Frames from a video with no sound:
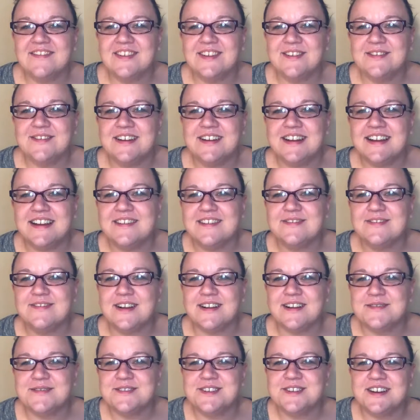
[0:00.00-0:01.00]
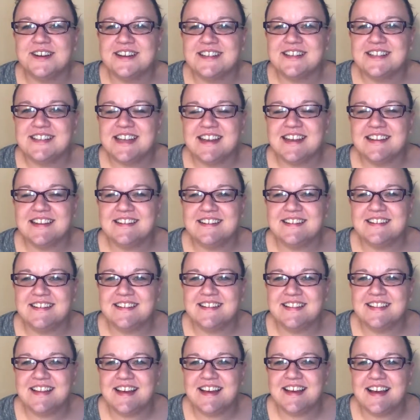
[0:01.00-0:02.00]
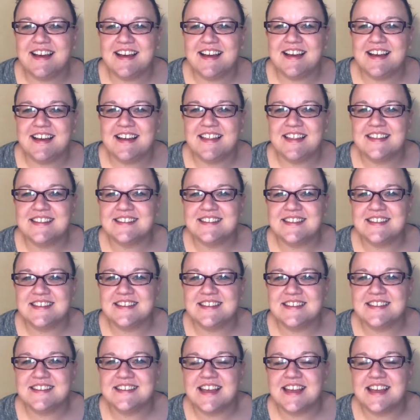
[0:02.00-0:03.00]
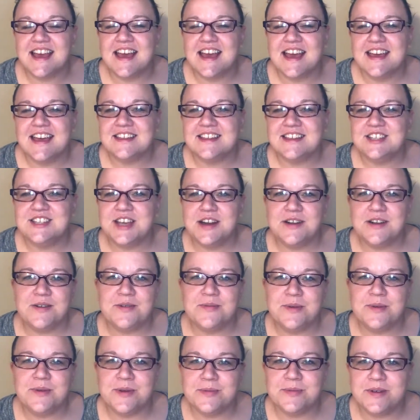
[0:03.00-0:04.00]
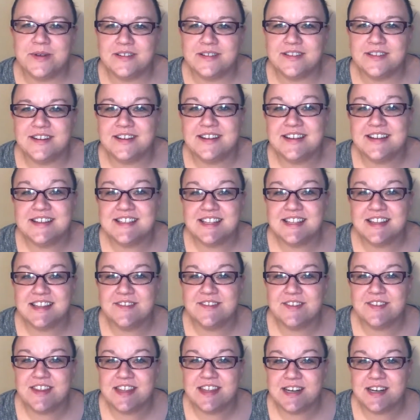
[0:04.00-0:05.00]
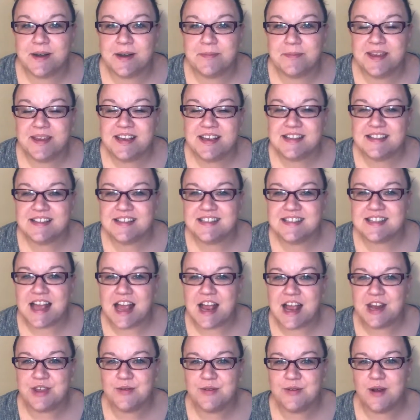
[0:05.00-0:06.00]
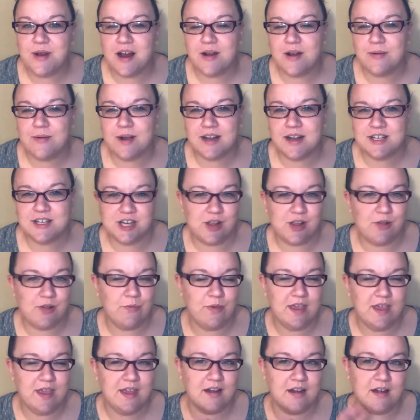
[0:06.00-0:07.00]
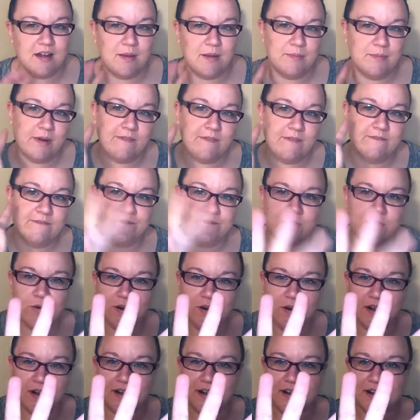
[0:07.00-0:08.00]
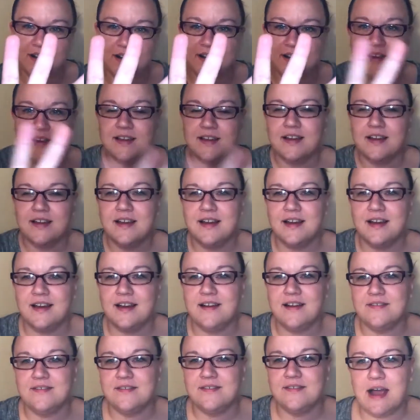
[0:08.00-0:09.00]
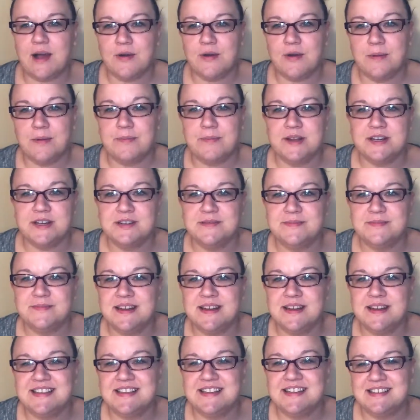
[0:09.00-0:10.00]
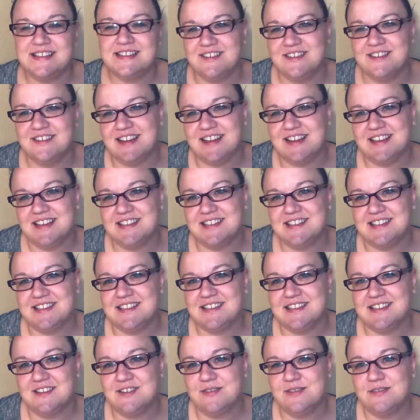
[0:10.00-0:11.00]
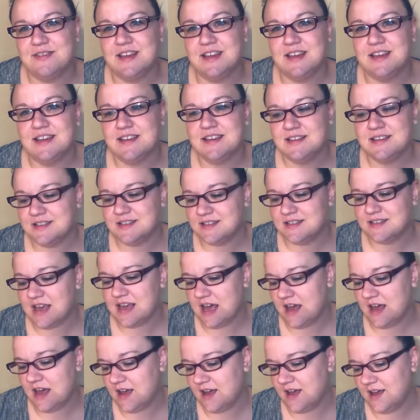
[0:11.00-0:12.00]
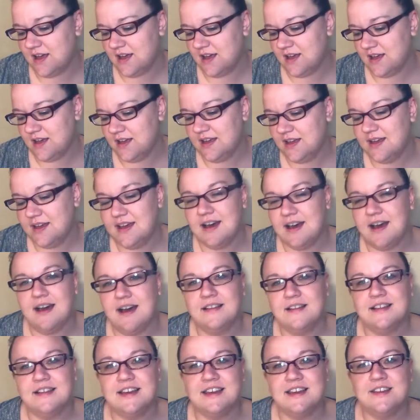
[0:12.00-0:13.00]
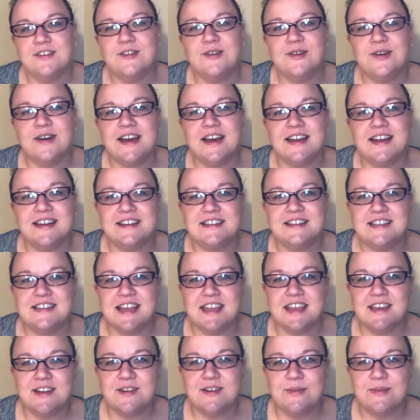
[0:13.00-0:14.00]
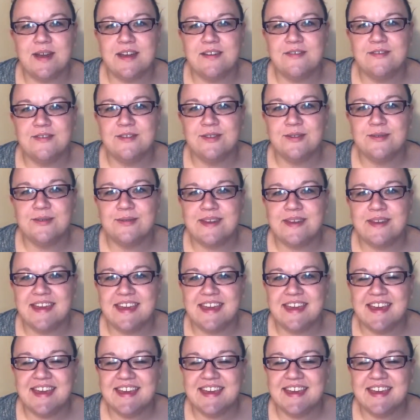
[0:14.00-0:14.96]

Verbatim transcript: everyone. Welcome to our channel. This is the channel where we're learning to live within our means, and you are watching week number 4 of our Budget Buddy series. So, Liz, I'll let you go ahead and take it away for the week.